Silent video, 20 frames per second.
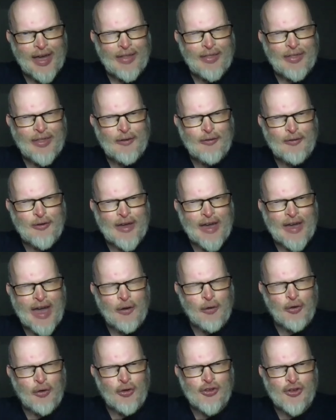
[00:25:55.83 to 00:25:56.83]
They forget
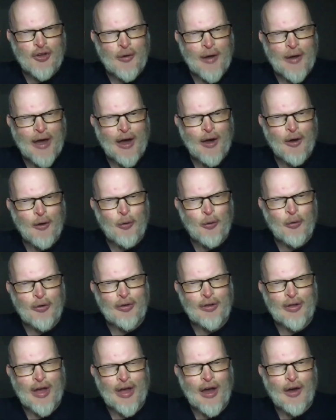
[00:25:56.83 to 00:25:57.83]
also how
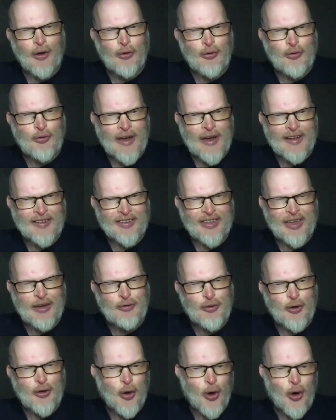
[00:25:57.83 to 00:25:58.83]
how fast they
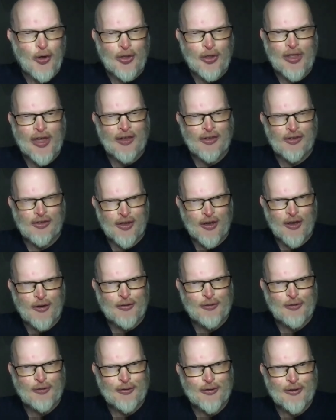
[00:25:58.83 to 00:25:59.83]
forgot that
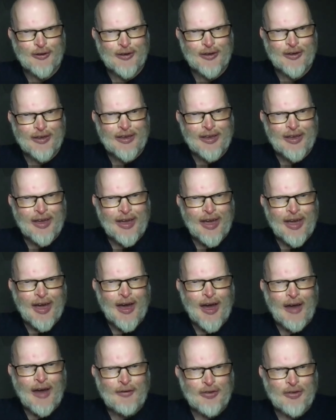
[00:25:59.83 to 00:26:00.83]
stuff
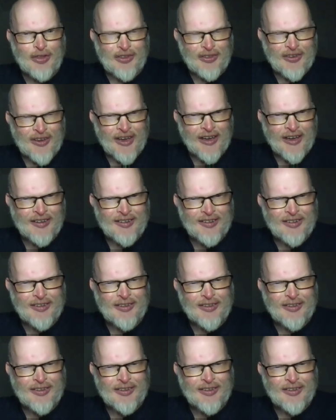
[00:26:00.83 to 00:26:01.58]
after the test.